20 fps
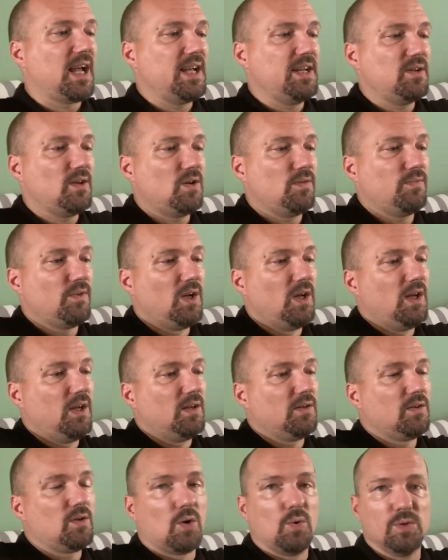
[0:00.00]
kind of
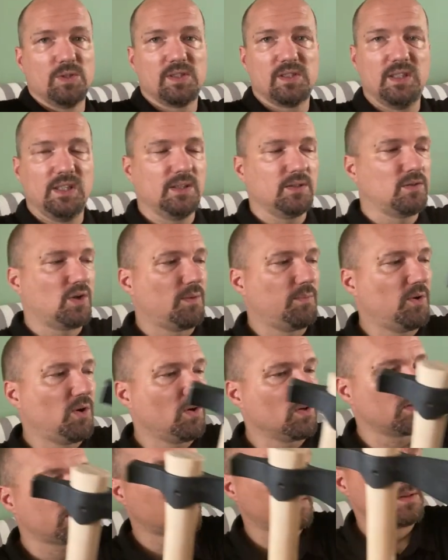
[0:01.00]
cold steel
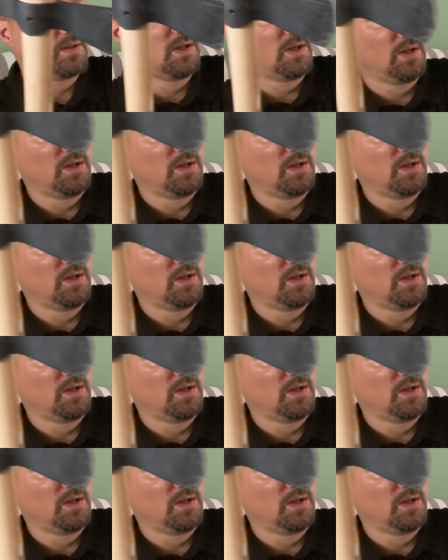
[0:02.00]
tomahawks.